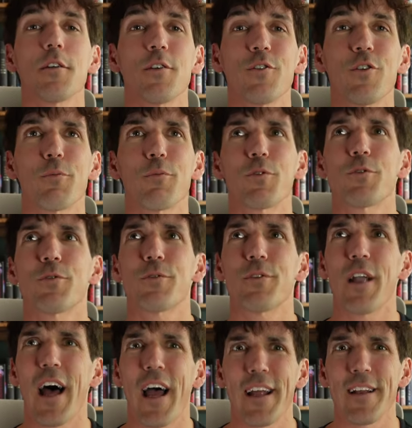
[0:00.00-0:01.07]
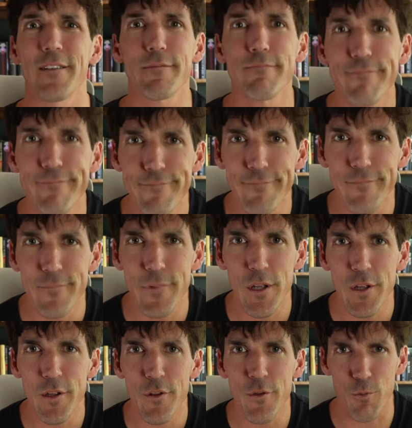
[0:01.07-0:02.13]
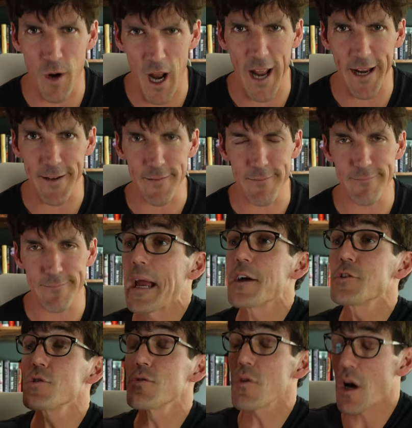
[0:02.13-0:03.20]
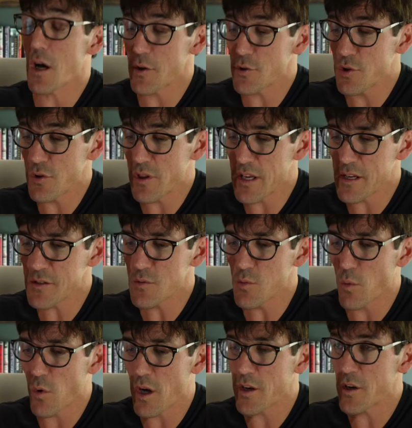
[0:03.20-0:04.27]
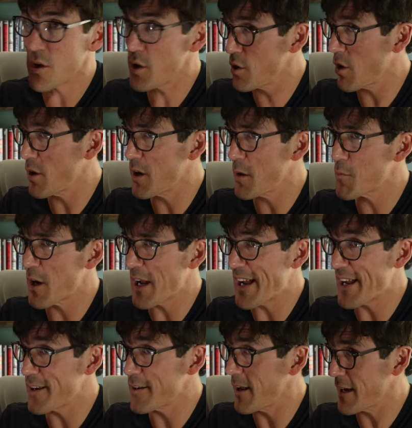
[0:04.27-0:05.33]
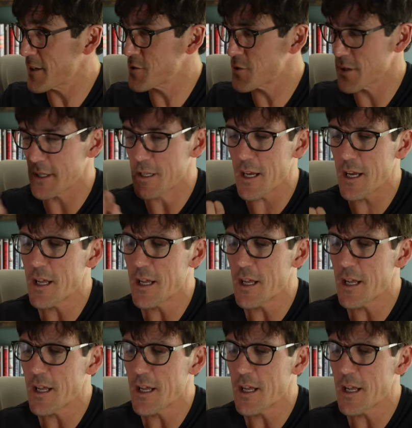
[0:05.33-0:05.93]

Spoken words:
Number nine, the ride. Andrew, two things. One, you're on number eight, actually.